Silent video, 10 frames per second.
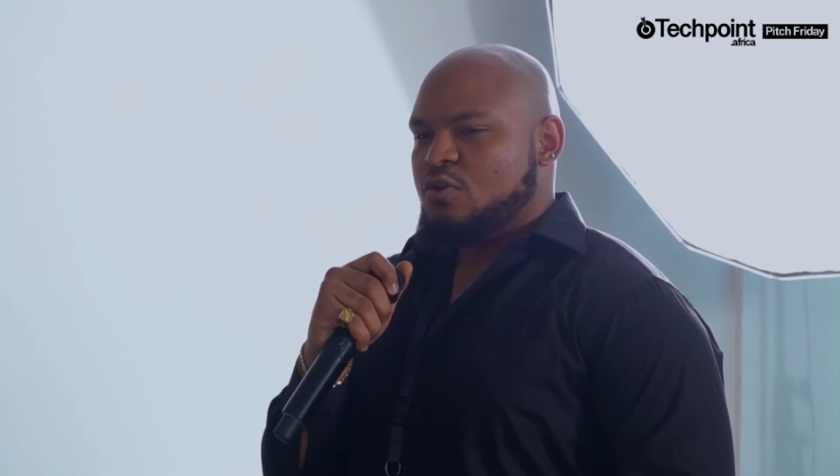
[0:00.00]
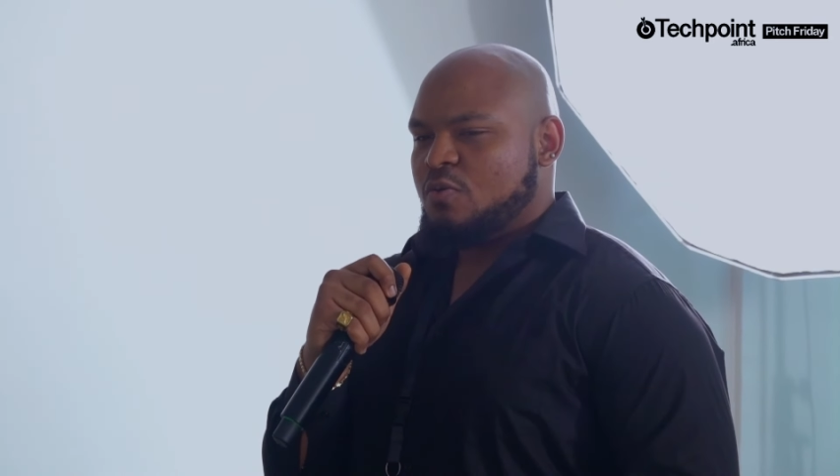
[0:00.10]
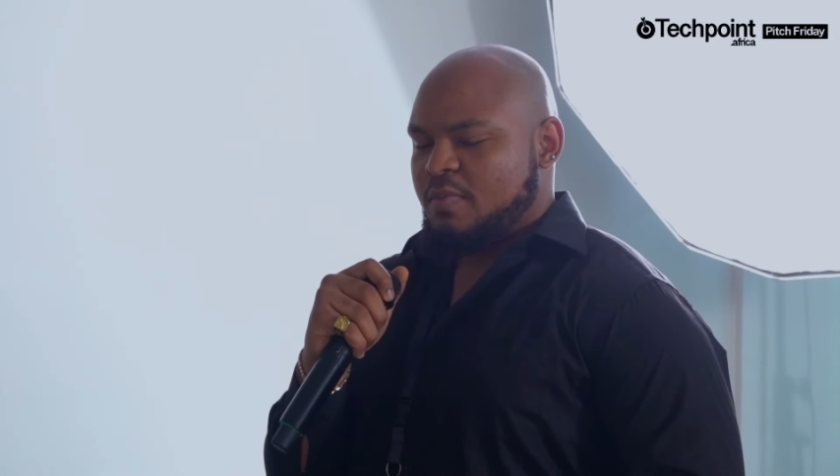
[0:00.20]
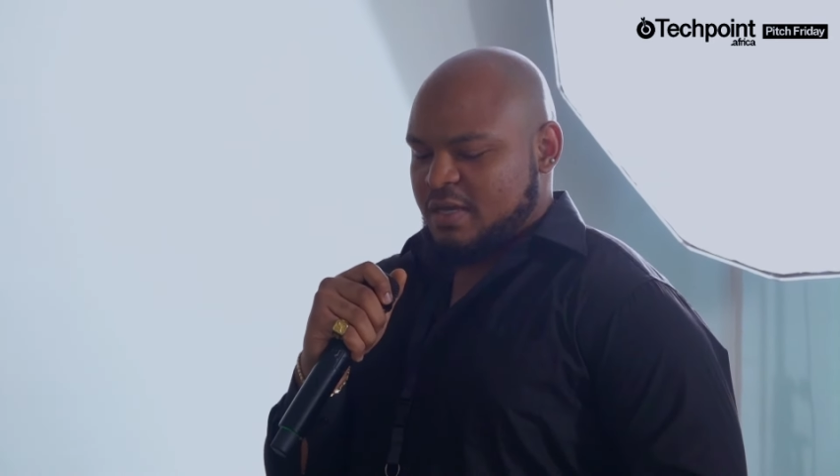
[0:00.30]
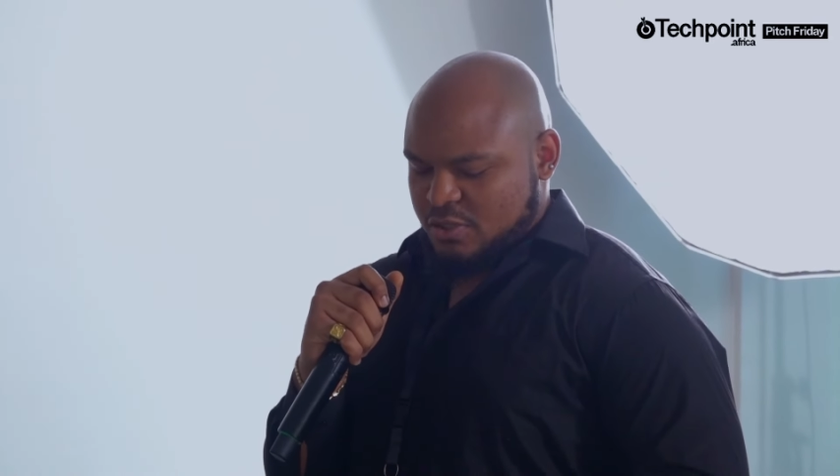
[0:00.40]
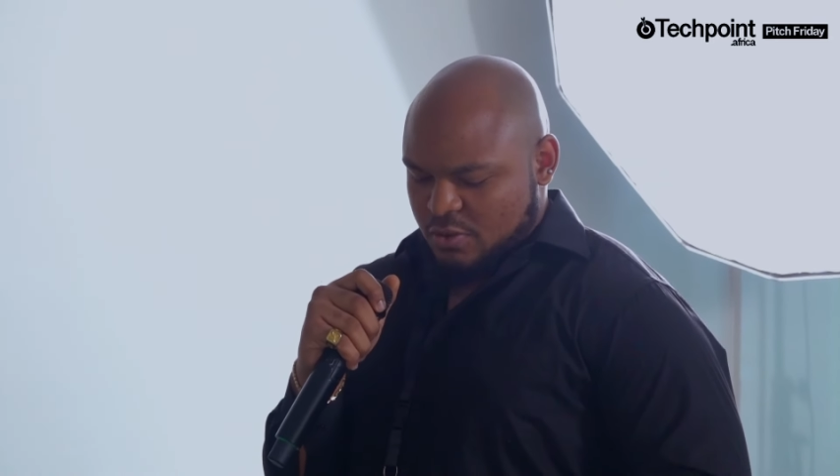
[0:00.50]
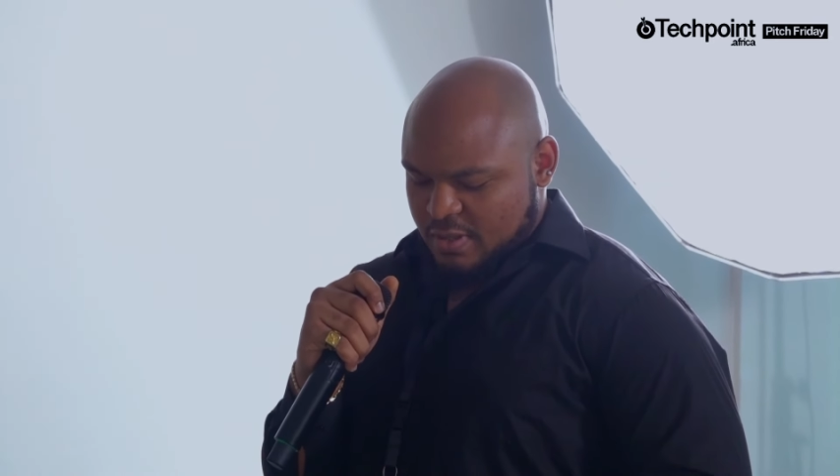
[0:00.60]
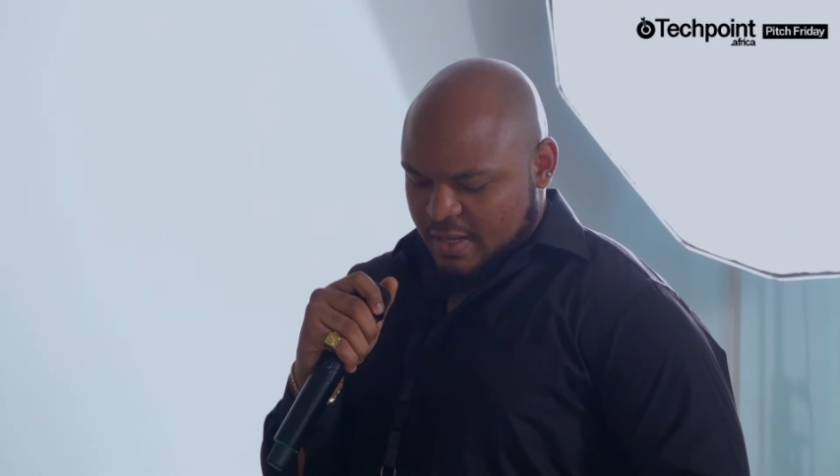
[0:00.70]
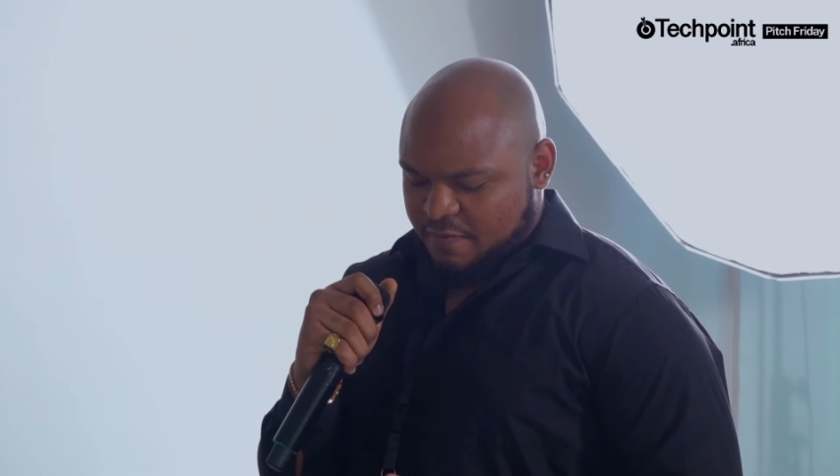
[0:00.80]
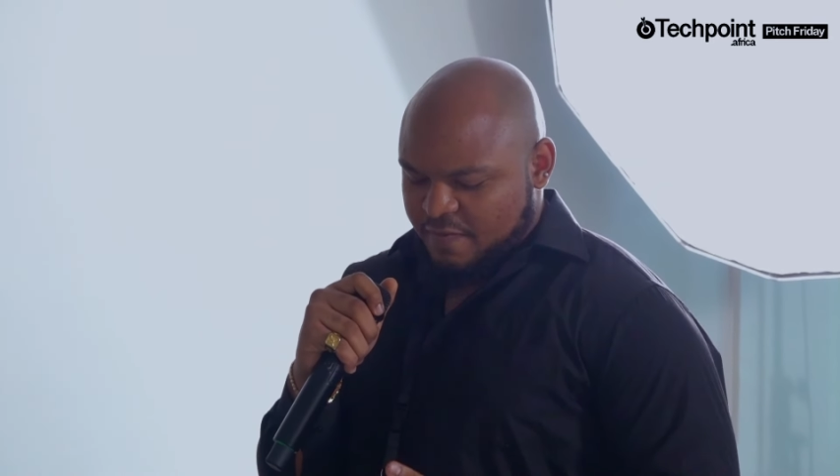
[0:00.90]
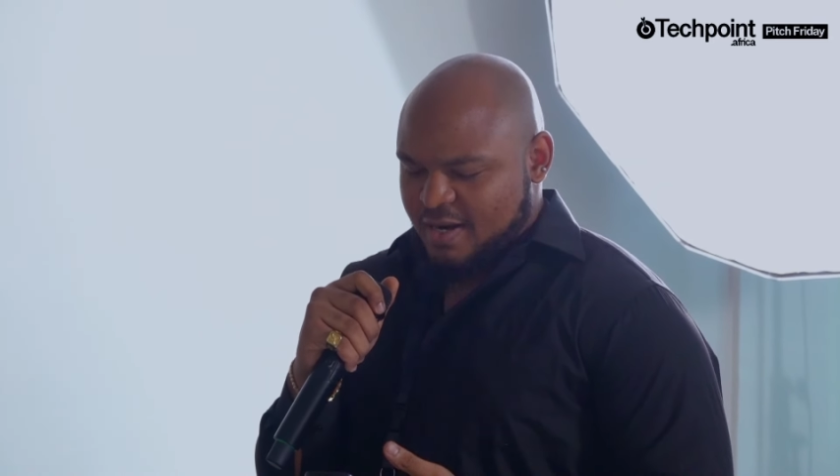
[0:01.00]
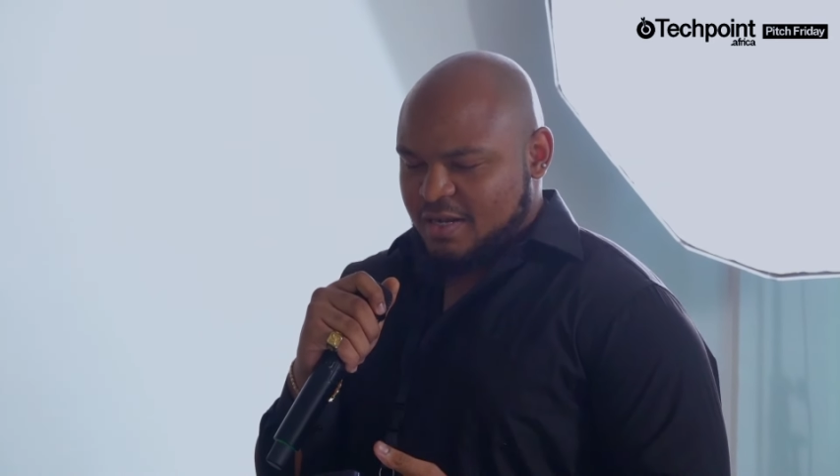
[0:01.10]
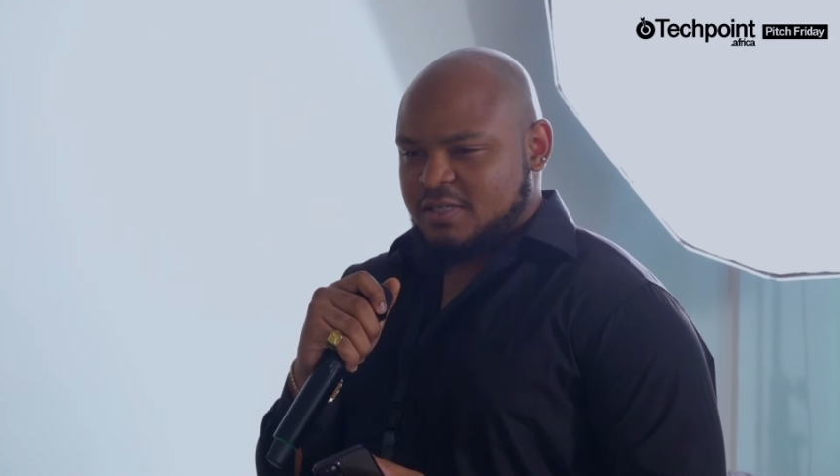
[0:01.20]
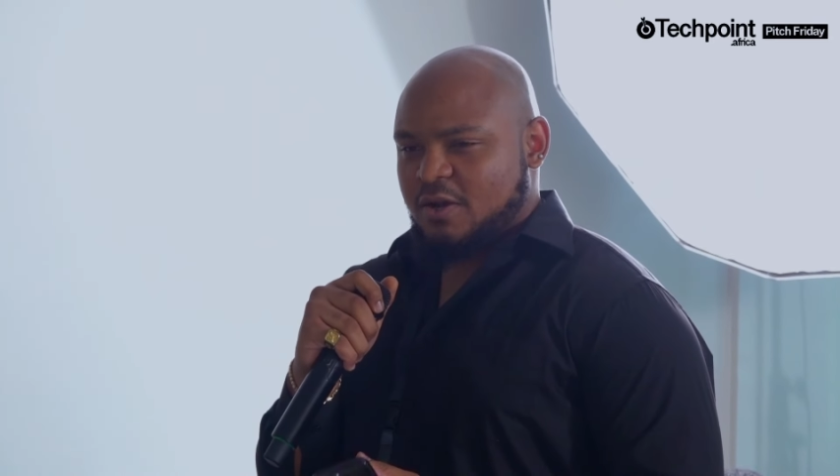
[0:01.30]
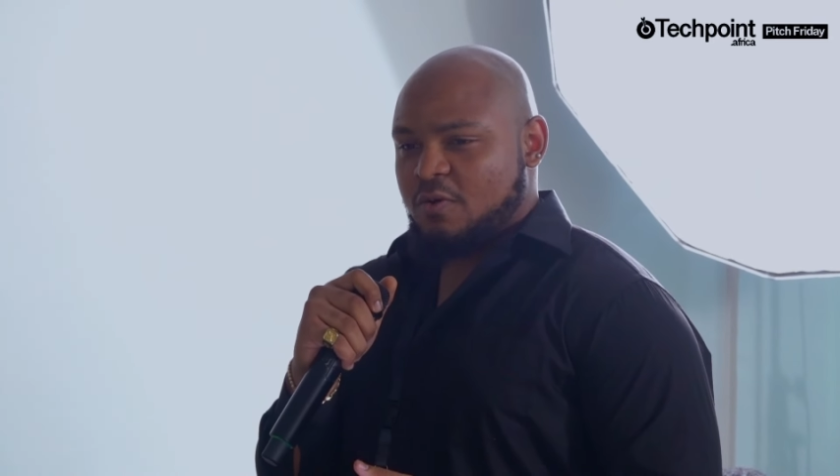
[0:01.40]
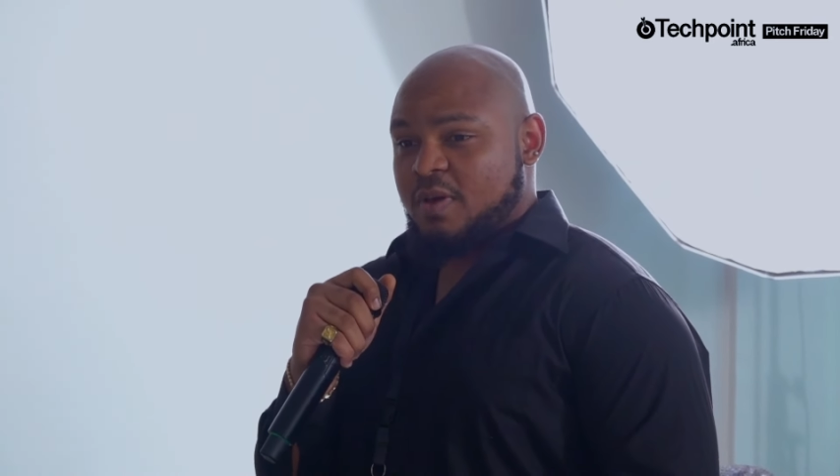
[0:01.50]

you mentioned a financial